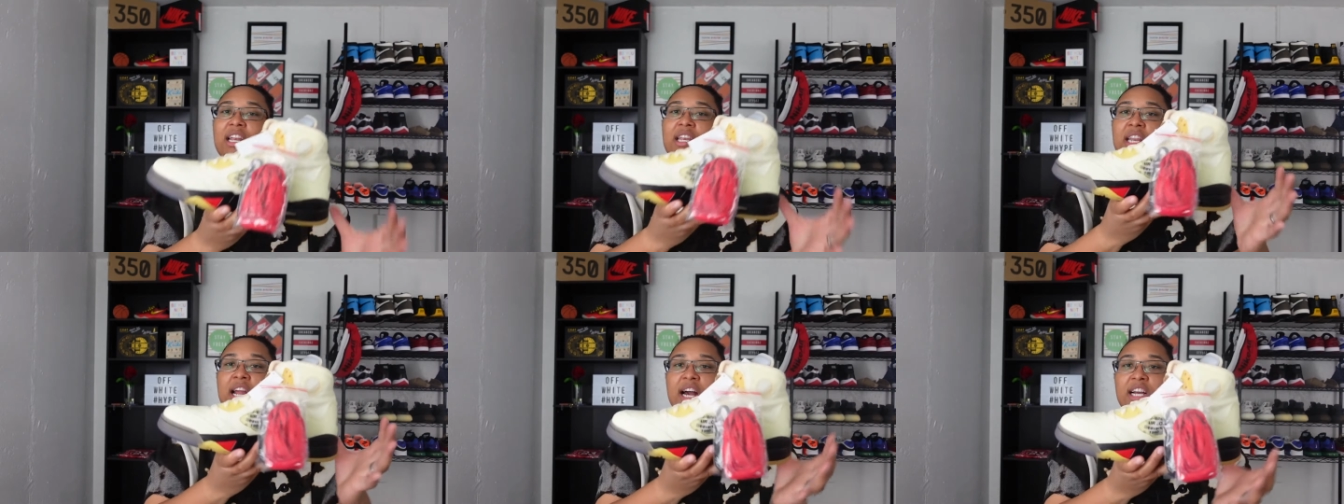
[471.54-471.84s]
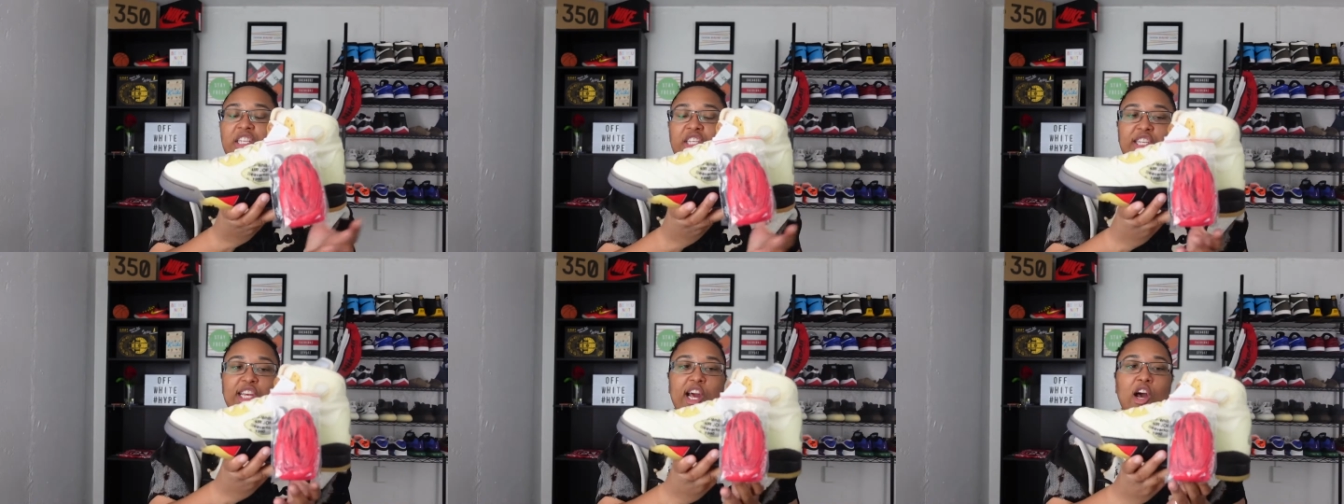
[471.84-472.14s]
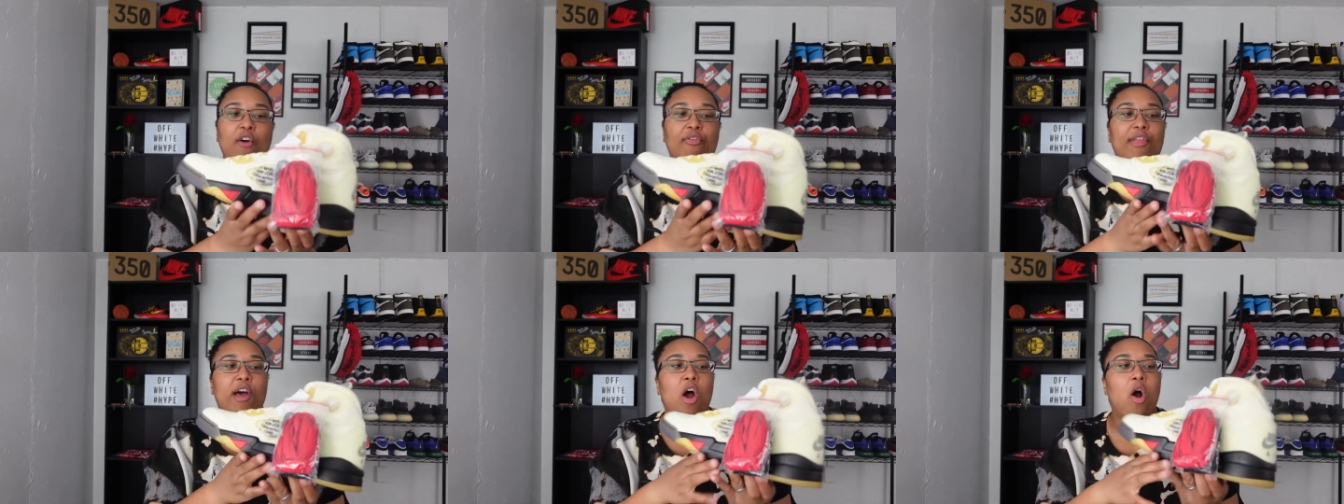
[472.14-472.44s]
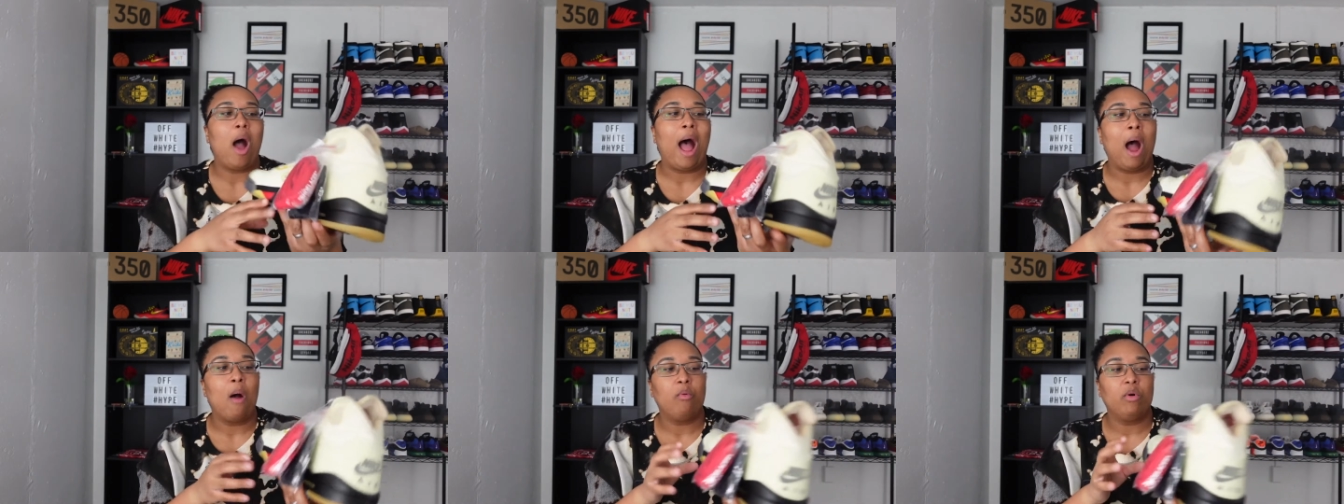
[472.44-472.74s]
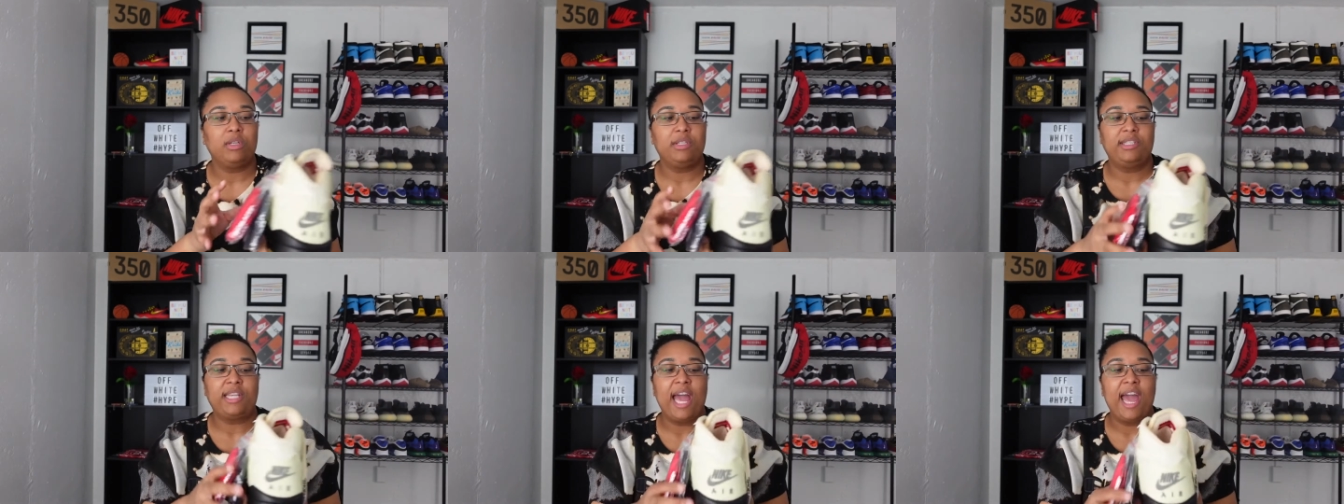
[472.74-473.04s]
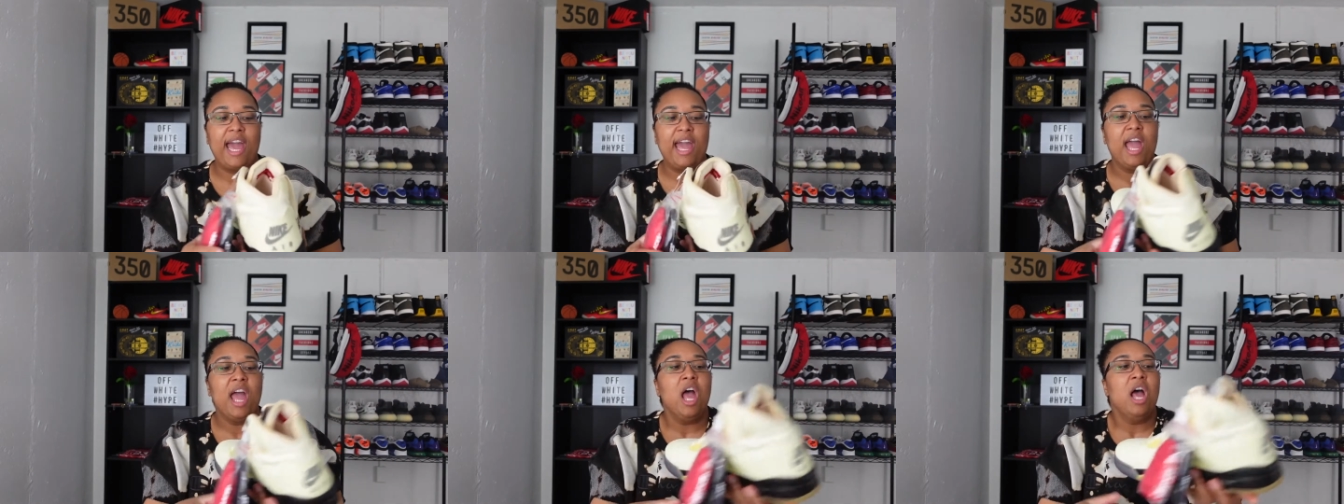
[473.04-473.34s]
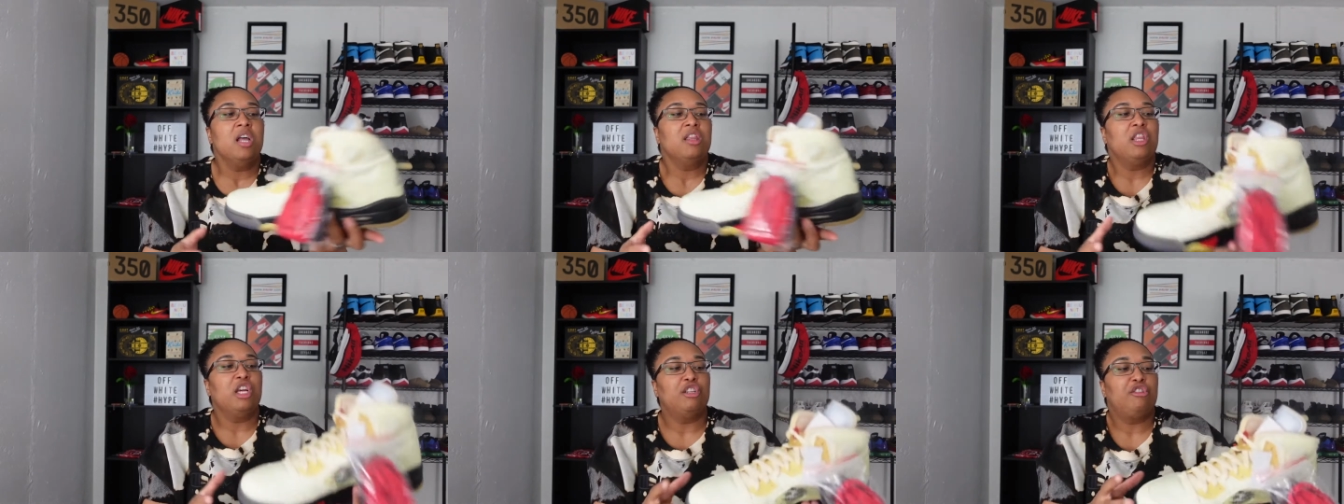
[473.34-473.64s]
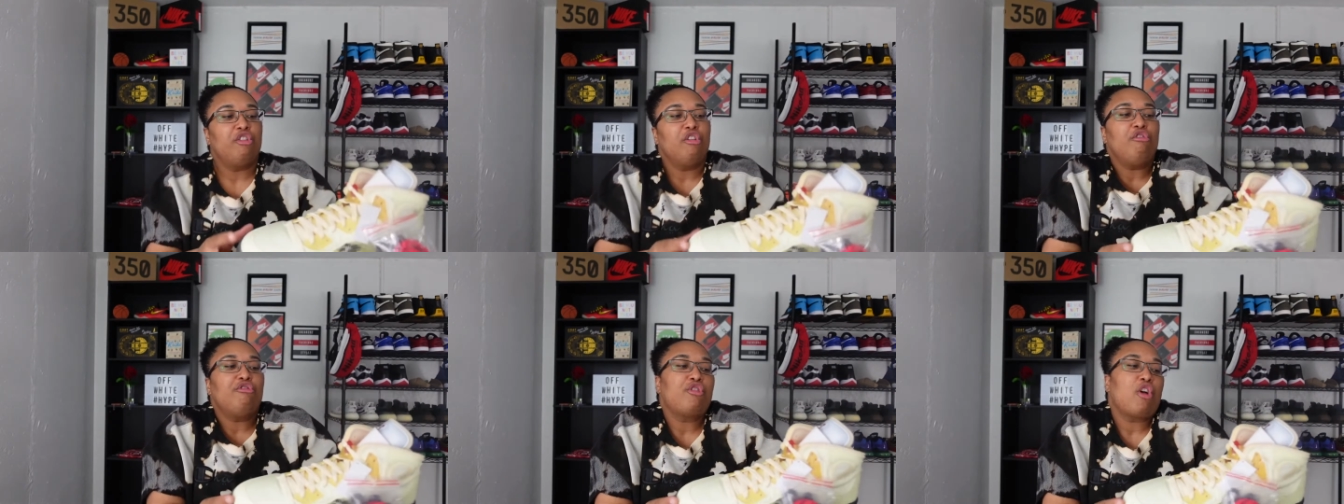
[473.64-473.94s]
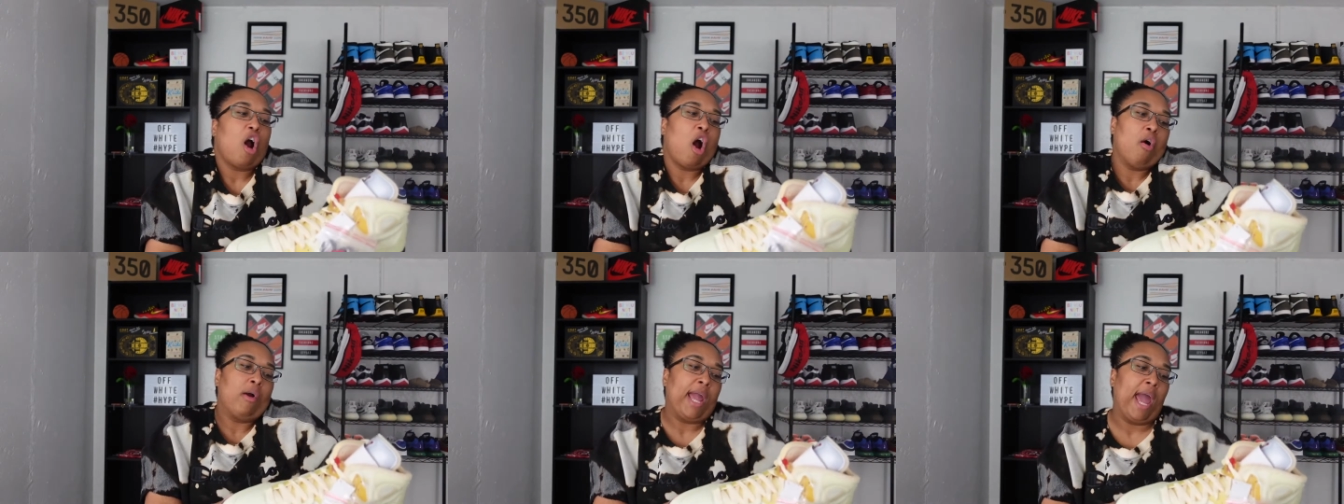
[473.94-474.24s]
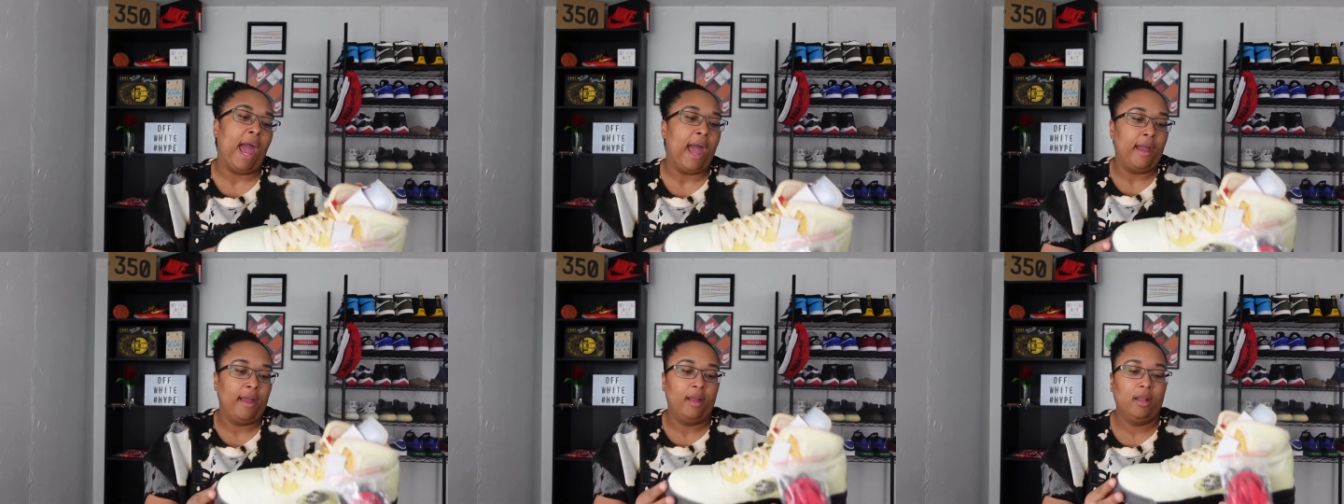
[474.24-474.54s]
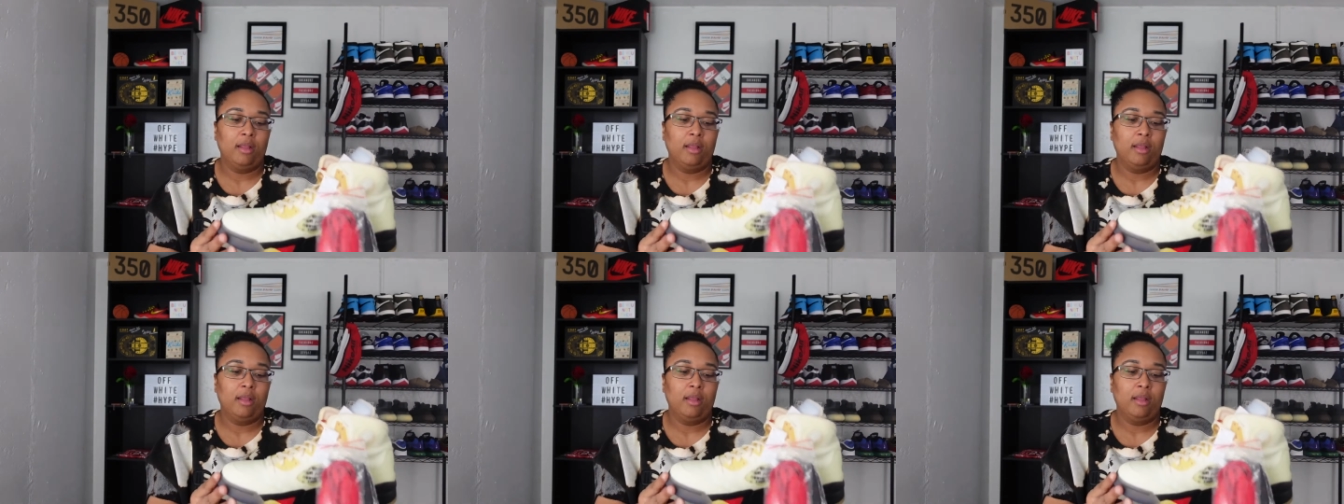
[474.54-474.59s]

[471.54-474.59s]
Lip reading: a nutshell though, I will say the shoes are okay.